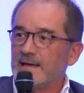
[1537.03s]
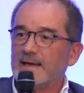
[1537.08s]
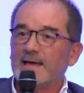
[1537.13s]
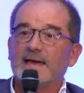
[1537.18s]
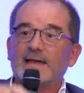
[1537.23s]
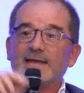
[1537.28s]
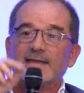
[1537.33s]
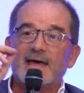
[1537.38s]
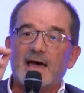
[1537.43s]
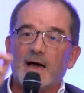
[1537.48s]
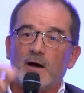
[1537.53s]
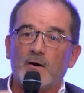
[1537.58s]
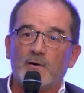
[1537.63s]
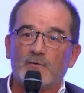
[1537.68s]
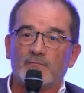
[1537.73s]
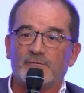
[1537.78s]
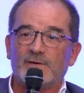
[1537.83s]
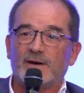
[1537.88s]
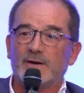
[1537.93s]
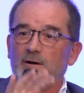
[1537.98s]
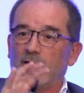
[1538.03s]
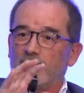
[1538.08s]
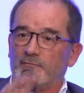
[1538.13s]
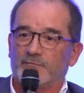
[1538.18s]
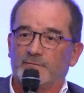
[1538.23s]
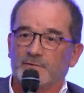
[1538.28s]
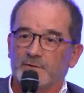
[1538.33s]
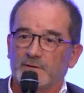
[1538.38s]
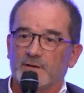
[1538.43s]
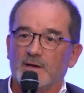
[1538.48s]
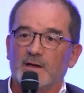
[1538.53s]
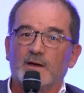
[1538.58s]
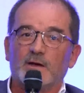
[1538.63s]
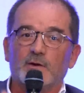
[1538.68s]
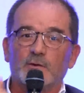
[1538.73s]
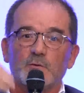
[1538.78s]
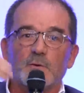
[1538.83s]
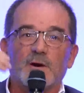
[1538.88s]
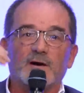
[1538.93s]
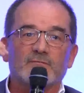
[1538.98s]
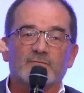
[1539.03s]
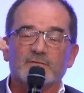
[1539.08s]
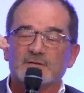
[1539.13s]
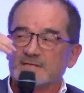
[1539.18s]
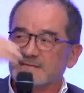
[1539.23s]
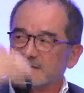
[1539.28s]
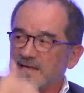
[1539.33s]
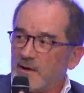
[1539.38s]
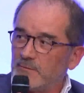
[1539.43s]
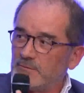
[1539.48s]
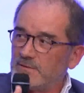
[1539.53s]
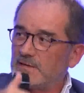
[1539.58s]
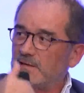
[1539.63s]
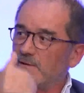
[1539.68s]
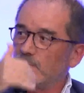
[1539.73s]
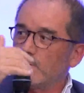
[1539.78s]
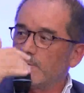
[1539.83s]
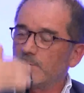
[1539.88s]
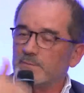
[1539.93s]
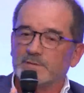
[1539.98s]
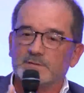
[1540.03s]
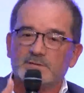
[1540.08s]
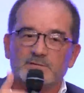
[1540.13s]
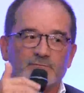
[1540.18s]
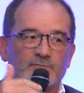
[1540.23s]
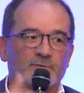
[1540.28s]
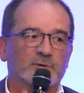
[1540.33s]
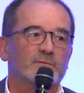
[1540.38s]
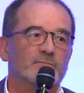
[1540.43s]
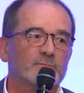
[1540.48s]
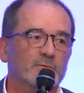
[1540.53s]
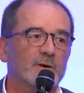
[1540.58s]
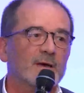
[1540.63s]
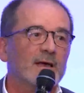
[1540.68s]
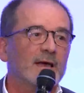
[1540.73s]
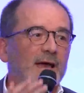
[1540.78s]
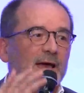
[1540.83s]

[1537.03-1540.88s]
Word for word: And now, very often, you have Saudi women in front of you.